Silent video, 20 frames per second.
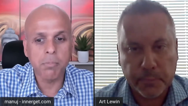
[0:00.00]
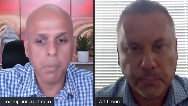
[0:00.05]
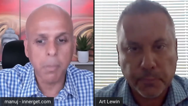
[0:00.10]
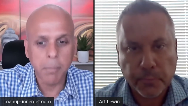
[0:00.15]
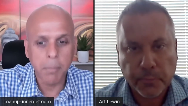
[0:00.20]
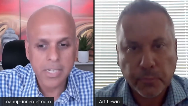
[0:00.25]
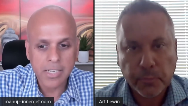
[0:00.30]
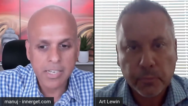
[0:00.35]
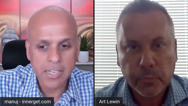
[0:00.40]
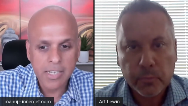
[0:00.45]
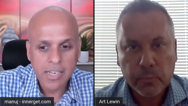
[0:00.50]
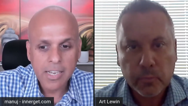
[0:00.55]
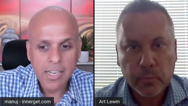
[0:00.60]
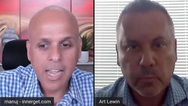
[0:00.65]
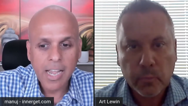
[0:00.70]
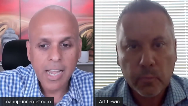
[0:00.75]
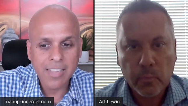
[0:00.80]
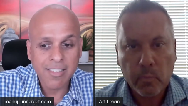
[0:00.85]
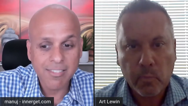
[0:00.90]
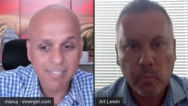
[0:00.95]
Speaker 1: committee
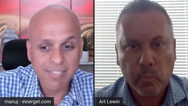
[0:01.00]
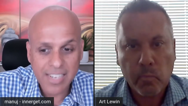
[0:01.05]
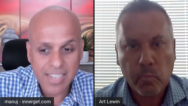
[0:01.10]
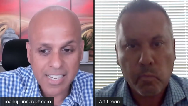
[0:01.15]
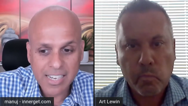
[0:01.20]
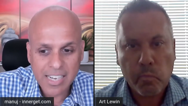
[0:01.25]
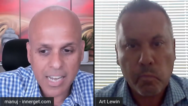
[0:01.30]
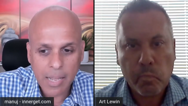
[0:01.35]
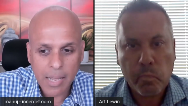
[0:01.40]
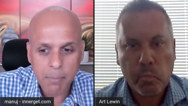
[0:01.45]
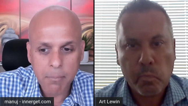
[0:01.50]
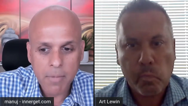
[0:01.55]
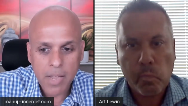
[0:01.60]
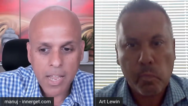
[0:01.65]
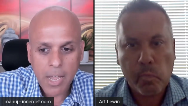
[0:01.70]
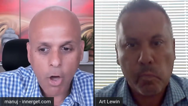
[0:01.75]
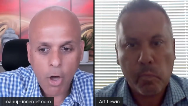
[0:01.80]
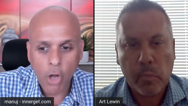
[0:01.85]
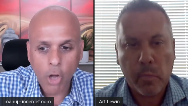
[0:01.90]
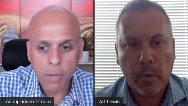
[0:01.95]
at the City Club
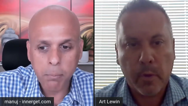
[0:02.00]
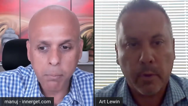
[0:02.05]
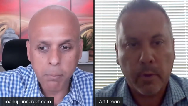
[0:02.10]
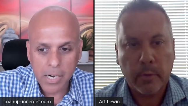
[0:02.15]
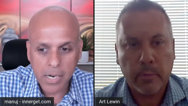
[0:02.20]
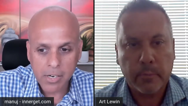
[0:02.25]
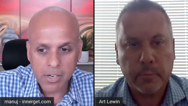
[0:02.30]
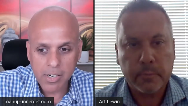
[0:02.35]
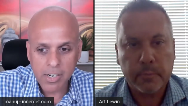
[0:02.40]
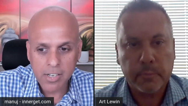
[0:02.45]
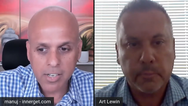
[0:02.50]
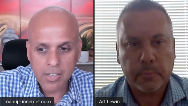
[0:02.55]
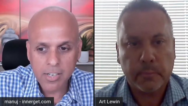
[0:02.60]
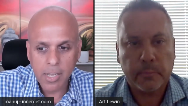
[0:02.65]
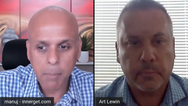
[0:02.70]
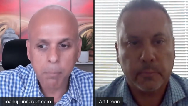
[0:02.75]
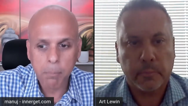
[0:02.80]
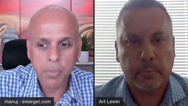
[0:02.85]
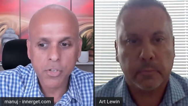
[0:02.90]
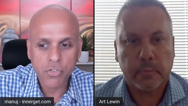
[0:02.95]
on Bunker Hill, a
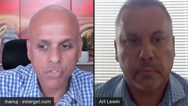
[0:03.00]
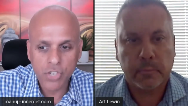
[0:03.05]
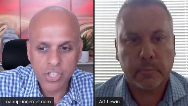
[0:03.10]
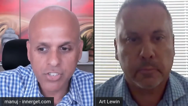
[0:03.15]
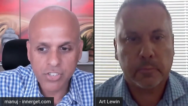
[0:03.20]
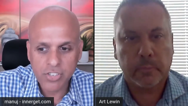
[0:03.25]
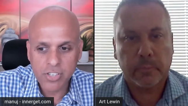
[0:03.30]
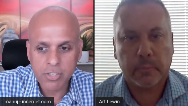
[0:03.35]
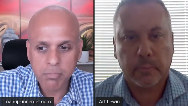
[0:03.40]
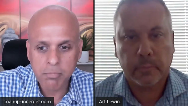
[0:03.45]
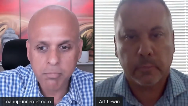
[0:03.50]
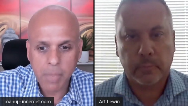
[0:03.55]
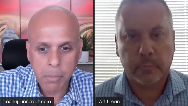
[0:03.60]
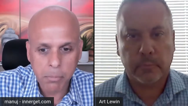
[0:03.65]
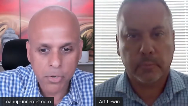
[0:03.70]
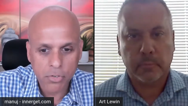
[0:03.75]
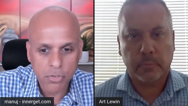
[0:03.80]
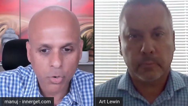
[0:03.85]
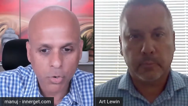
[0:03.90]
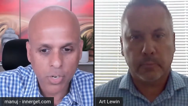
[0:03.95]
prestigious
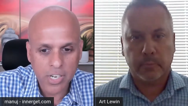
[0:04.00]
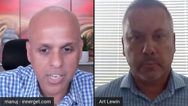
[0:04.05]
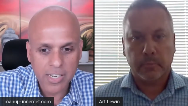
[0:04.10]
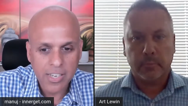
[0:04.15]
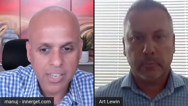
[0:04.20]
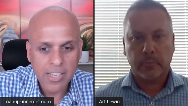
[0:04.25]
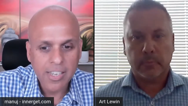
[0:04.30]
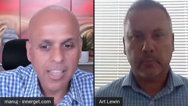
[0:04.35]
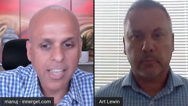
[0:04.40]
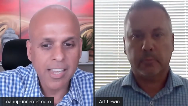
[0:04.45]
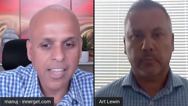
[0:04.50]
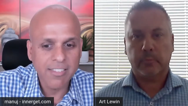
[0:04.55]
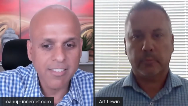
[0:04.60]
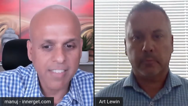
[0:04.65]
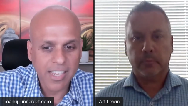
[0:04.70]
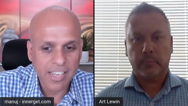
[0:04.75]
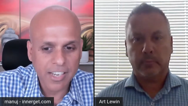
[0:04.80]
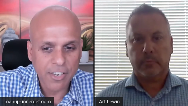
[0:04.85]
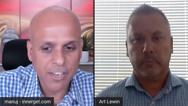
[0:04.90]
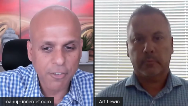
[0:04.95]
members only
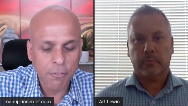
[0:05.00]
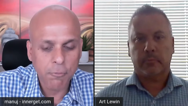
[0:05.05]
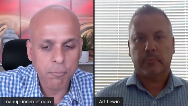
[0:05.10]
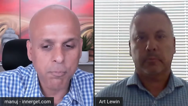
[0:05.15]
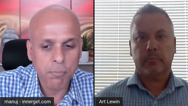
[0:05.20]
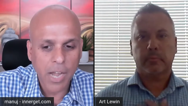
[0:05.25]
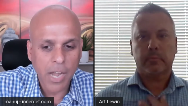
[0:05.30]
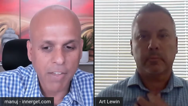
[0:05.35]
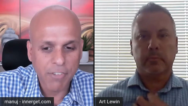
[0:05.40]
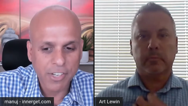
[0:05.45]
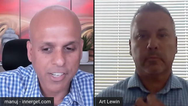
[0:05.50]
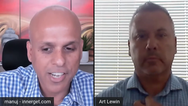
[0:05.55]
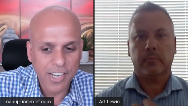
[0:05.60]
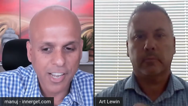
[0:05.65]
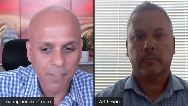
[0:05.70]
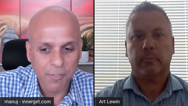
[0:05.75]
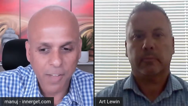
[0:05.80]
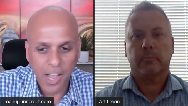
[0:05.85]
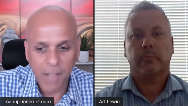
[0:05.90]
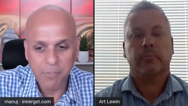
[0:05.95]
executive private
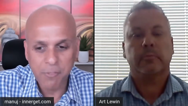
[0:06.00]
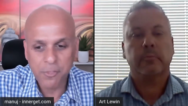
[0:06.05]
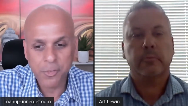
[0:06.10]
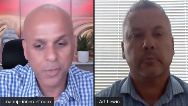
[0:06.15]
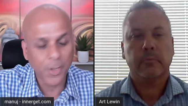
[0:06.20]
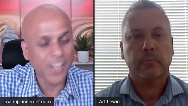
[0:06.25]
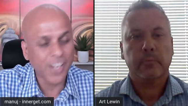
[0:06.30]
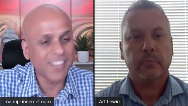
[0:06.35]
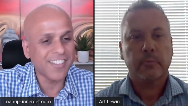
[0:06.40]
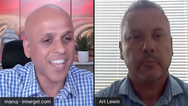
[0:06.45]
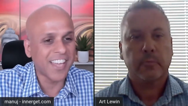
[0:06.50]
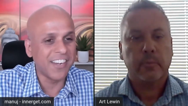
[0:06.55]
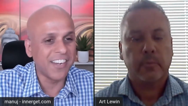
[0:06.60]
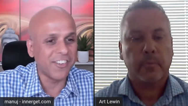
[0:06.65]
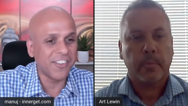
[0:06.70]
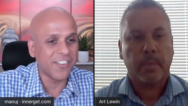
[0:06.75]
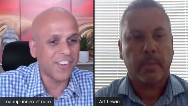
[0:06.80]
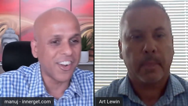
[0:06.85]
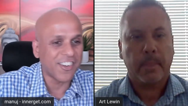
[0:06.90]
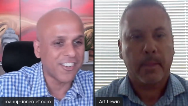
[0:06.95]
club. I'm so excited to
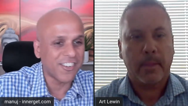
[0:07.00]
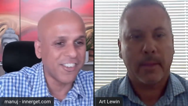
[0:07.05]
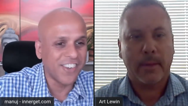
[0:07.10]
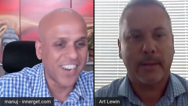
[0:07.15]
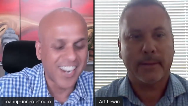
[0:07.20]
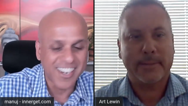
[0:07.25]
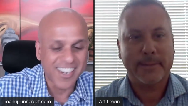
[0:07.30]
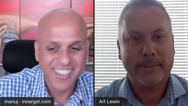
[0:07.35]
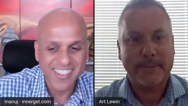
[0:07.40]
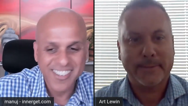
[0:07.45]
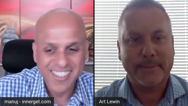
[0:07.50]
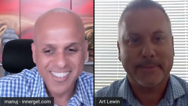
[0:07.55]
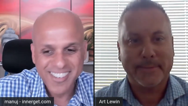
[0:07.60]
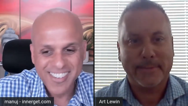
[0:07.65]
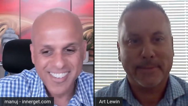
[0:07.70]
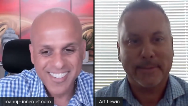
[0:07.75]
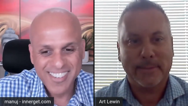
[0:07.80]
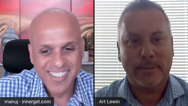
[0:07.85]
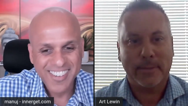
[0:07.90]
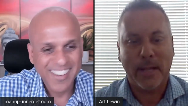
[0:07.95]
talk to you, Art.
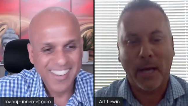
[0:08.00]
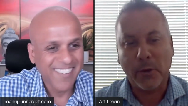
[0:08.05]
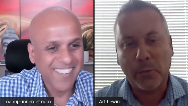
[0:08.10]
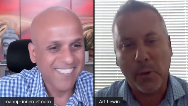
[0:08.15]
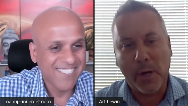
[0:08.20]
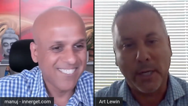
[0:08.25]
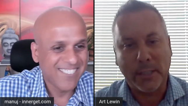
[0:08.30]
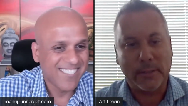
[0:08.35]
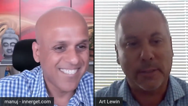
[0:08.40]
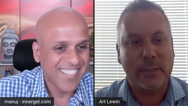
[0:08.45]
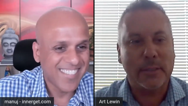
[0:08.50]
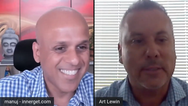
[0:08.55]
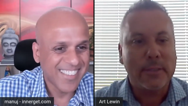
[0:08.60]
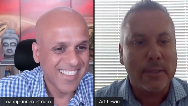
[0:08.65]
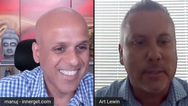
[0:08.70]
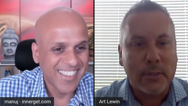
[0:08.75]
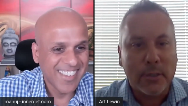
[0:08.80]
Likewise.